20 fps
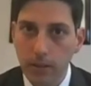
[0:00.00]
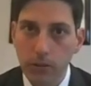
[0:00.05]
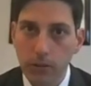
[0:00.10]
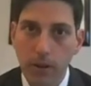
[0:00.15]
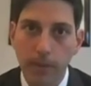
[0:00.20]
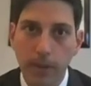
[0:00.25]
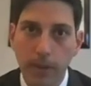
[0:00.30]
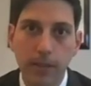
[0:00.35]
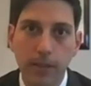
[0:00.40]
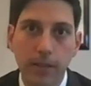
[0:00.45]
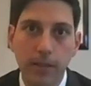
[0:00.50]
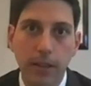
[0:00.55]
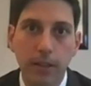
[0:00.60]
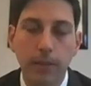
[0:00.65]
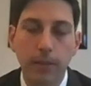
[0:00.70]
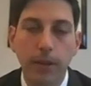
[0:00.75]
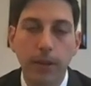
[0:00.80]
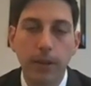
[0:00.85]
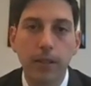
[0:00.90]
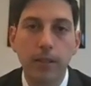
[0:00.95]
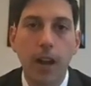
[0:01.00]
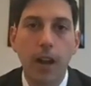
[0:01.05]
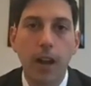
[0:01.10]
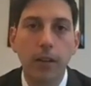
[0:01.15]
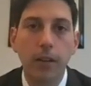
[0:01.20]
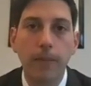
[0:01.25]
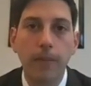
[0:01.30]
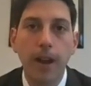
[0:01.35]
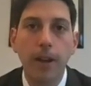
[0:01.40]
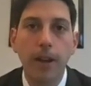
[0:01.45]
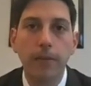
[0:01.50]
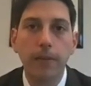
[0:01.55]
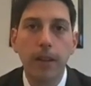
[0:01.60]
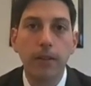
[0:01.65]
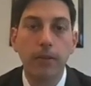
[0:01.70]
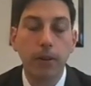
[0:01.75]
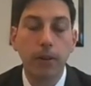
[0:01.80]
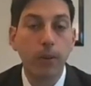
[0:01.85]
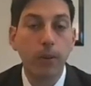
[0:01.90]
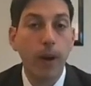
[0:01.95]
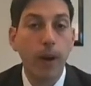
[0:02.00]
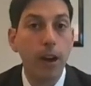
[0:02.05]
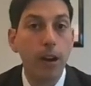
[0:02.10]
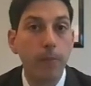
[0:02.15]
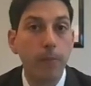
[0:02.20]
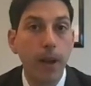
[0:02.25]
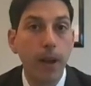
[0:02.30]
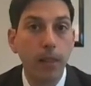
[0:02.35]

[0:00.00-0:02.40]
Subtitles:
trimmings that we're going to talk about that are required